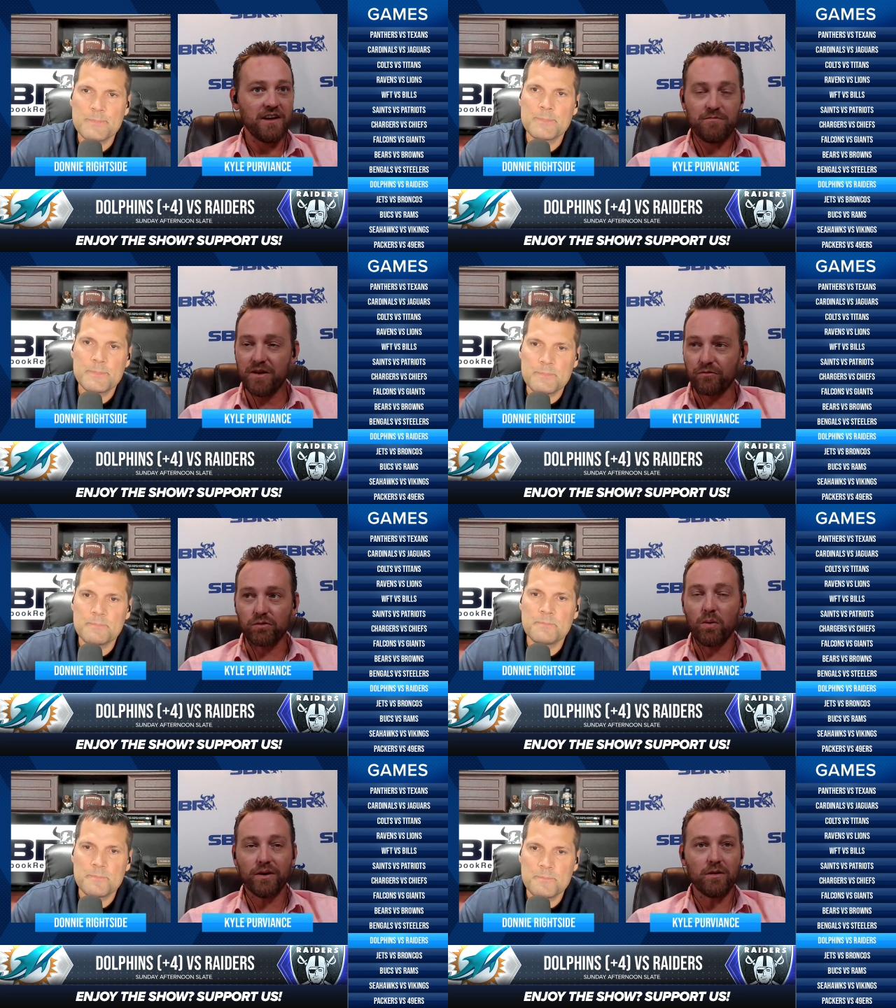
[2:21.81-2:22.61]
Speaker 1: They've been
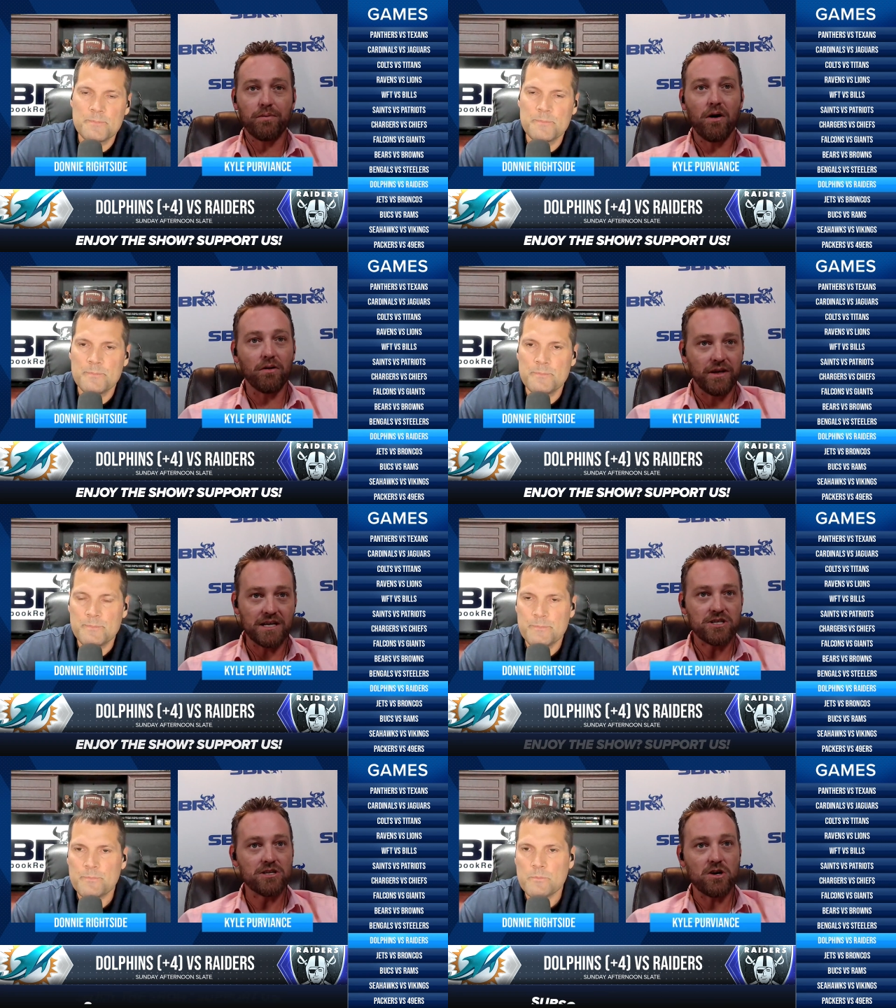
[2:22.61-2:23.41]
throwing the ball.
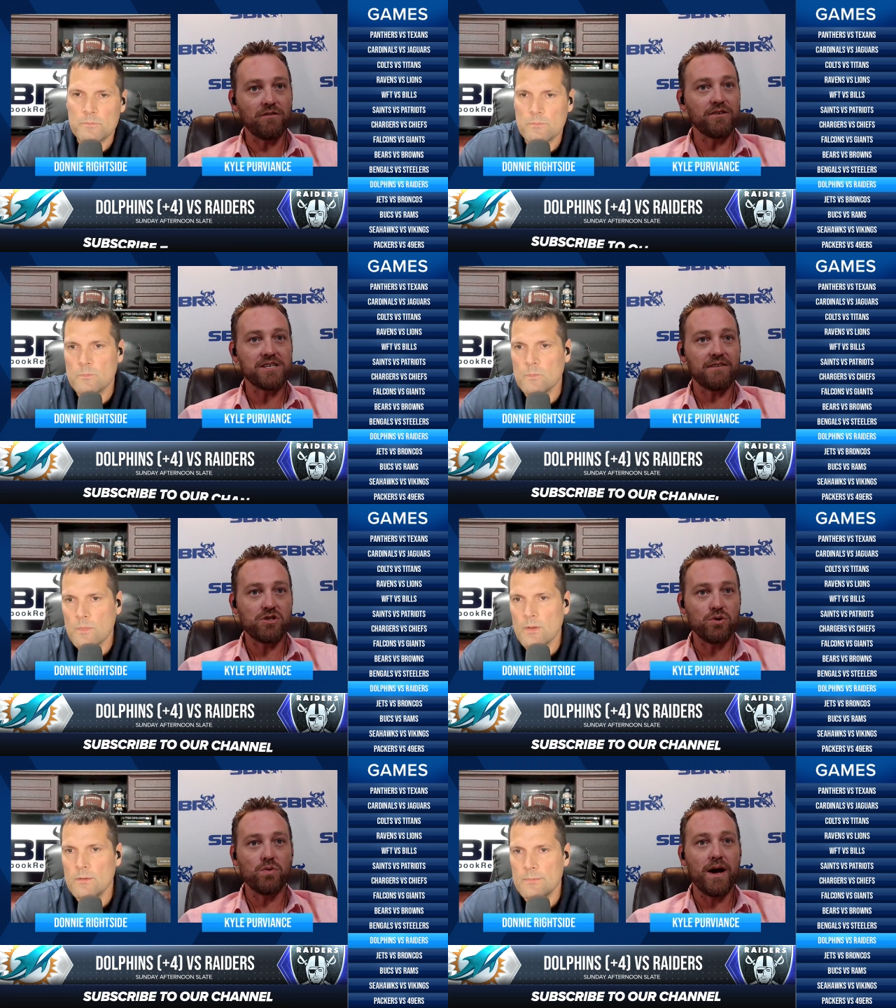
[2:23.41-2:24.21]
Yes, the Dolphins
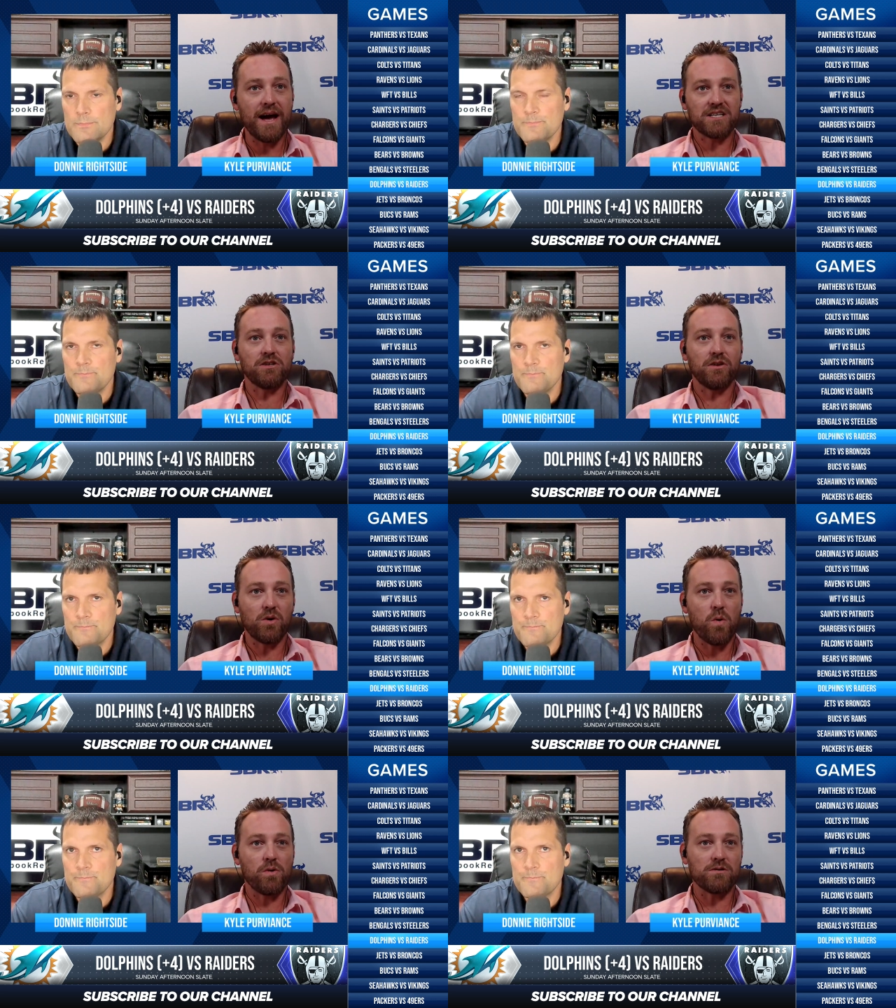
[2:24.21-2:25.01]
have two
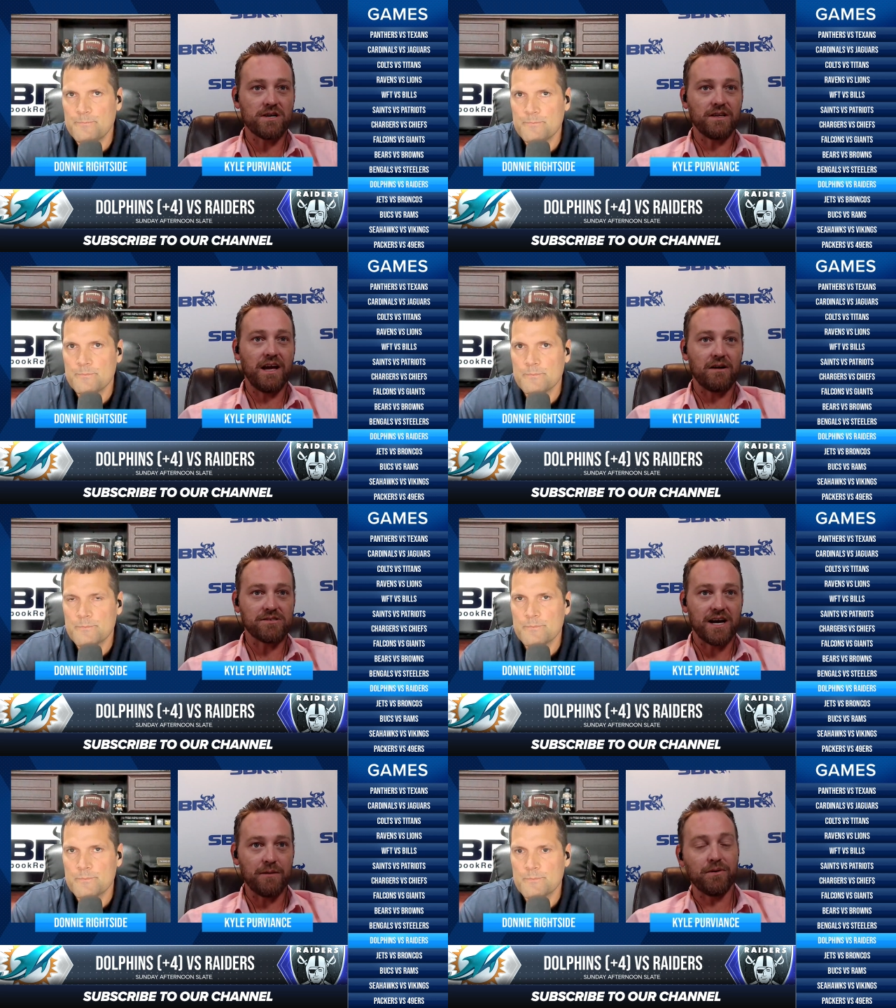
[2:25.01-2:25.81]
excellent corners on the
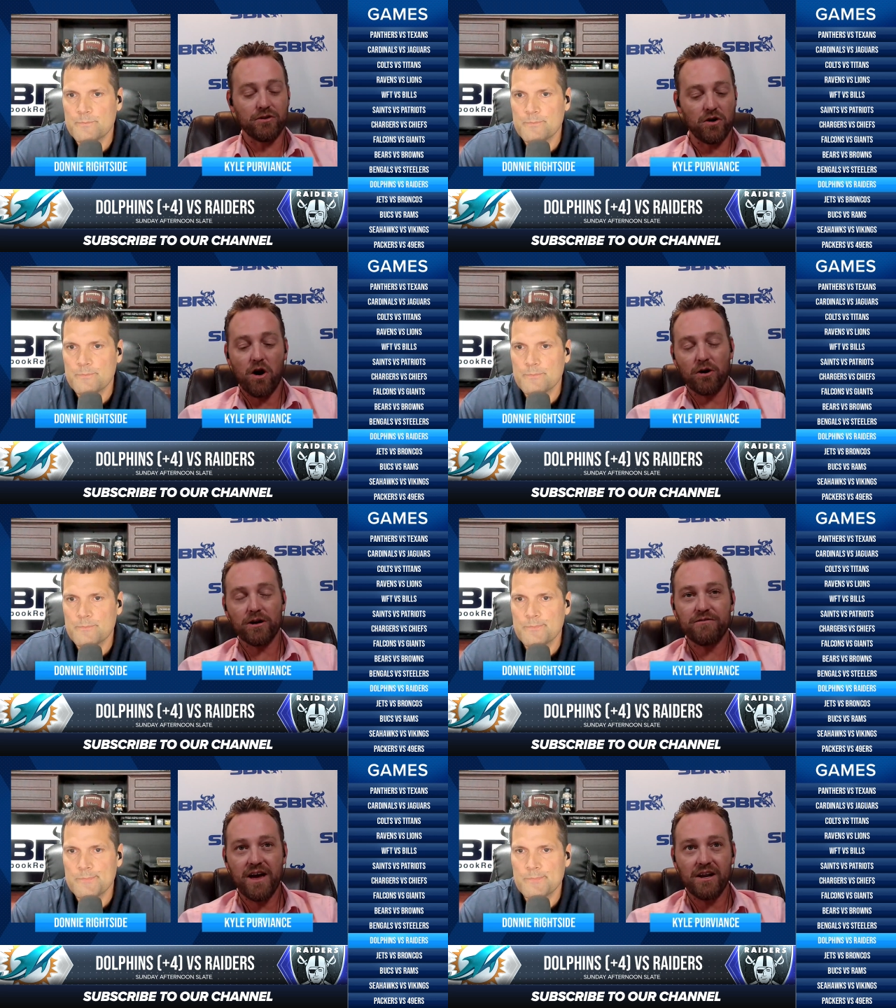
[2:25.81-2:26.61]
outside, but there
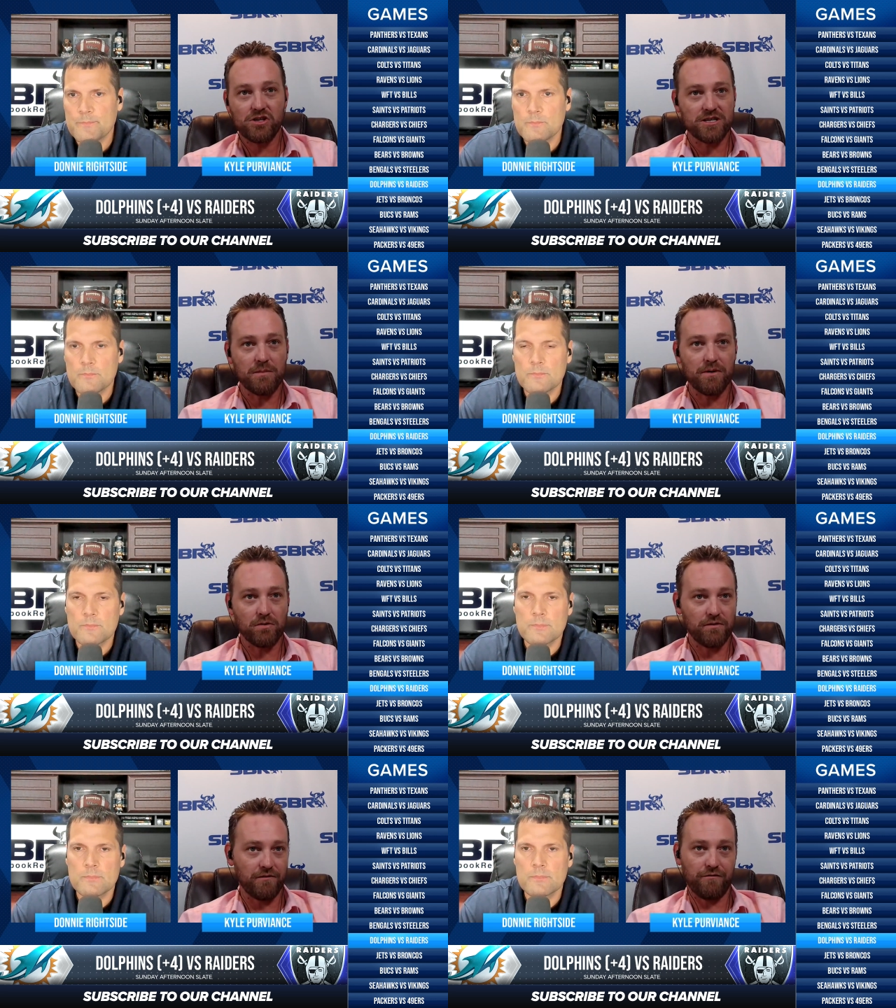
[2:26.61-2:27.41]
are advantages in the
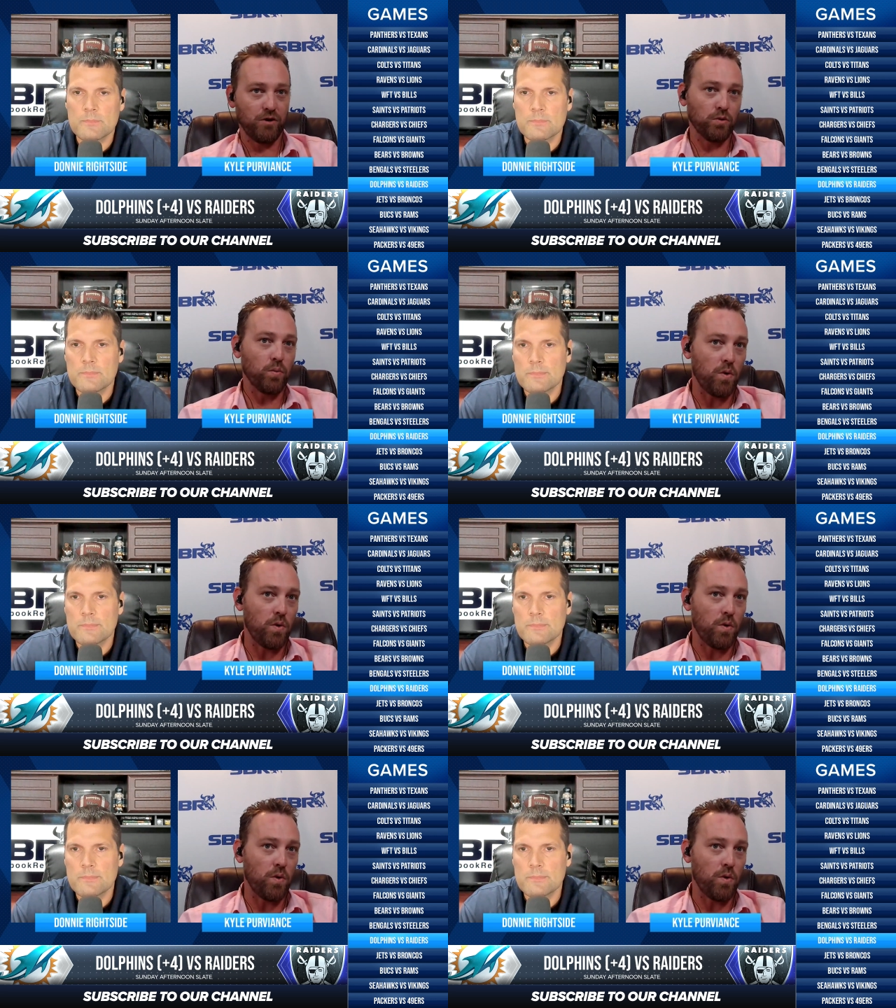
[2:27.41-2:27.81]
middle of the field.